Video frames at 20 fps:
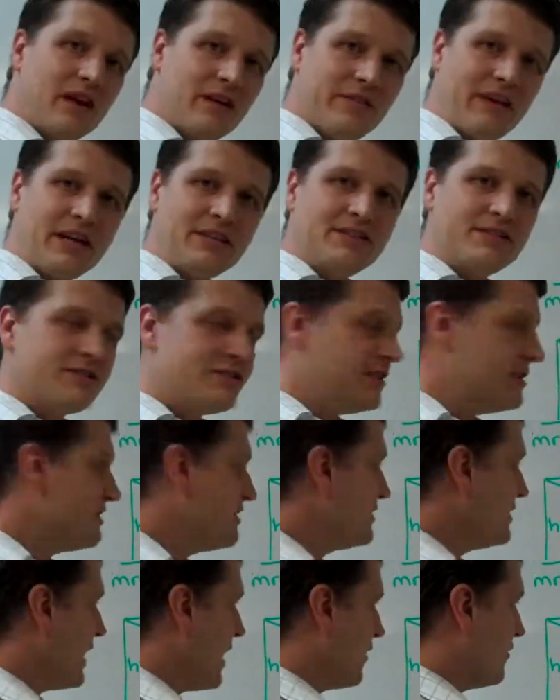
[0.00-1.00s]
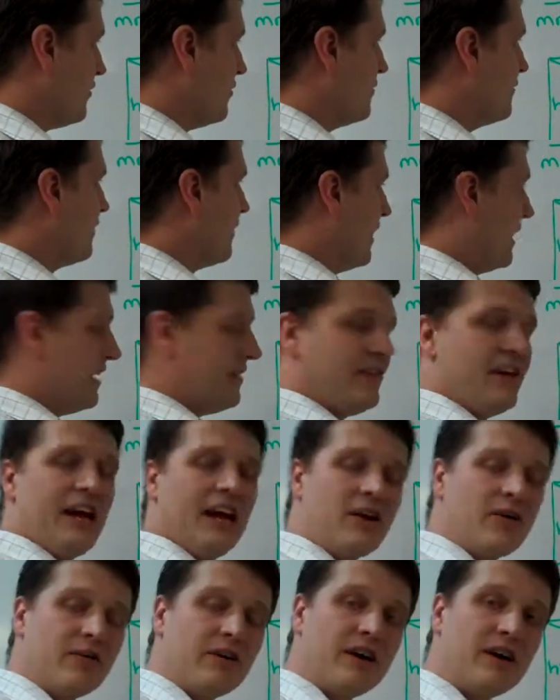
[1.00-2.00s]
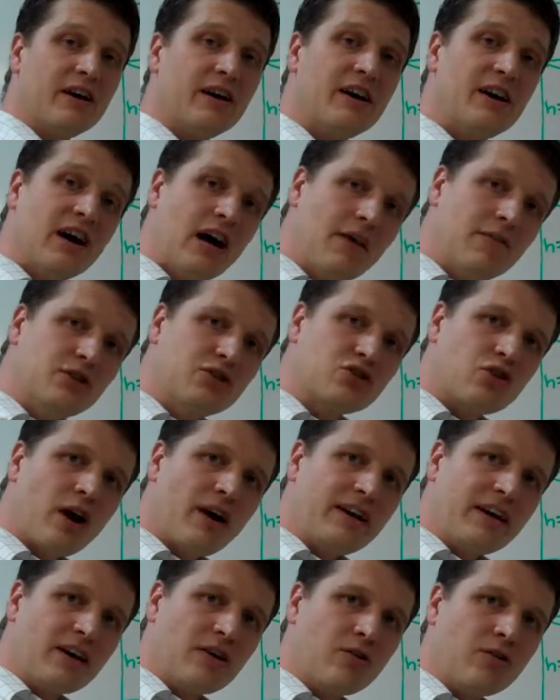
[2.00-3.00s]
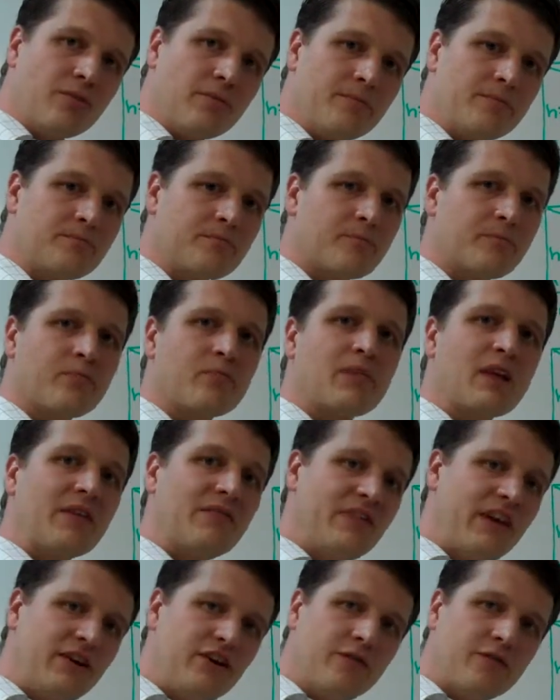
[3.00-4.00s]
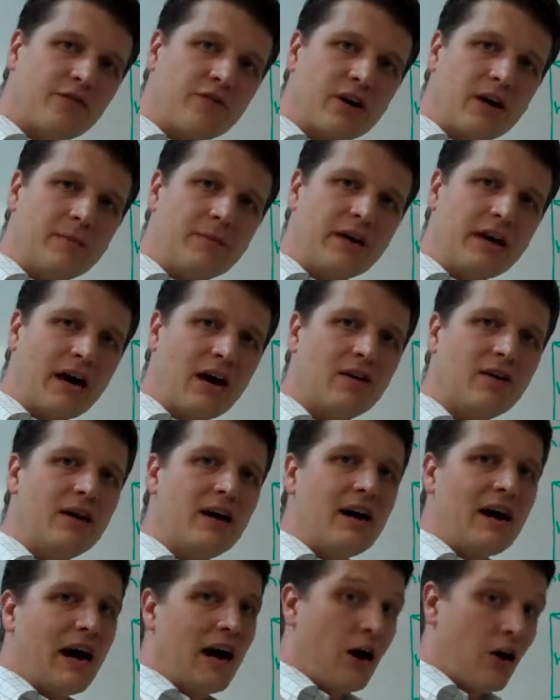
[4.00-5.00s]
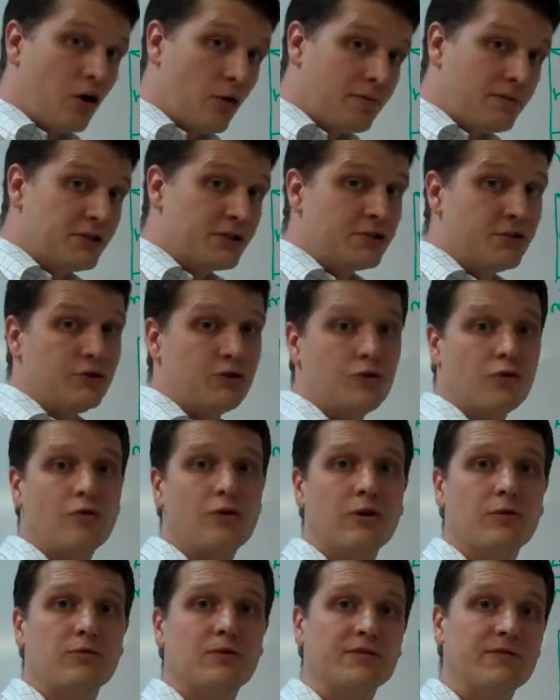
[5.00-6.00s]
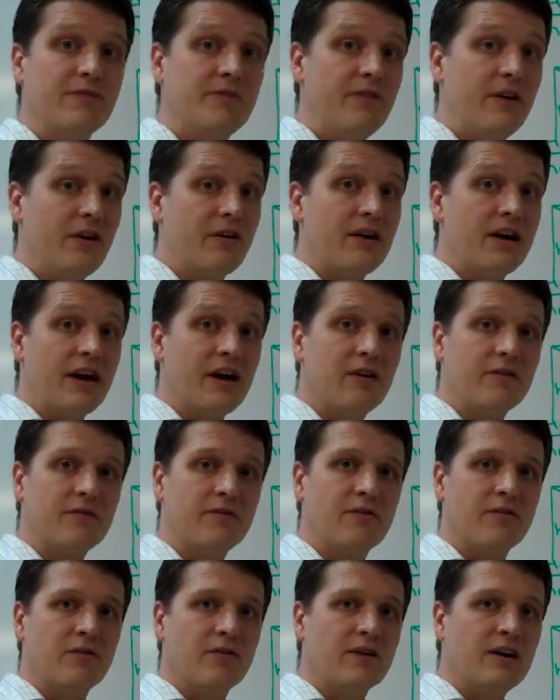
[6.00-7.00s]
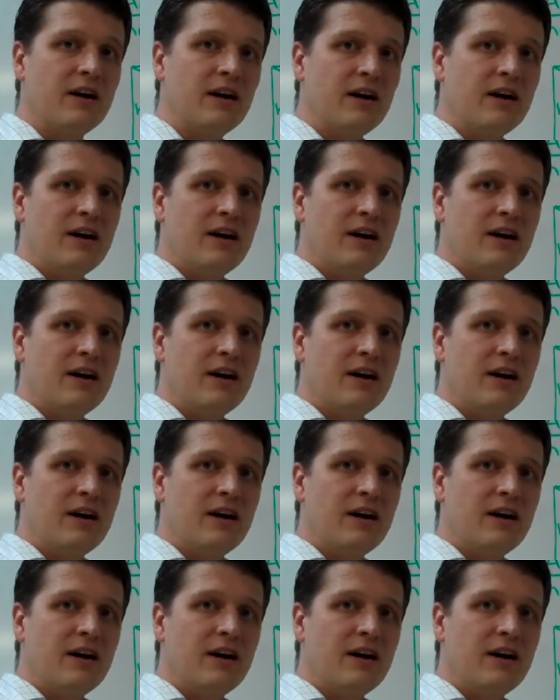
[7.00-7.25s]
Now that's, this is how you find the area of a triangle. Thank you for coming out. I hope this tutorial was very helpful.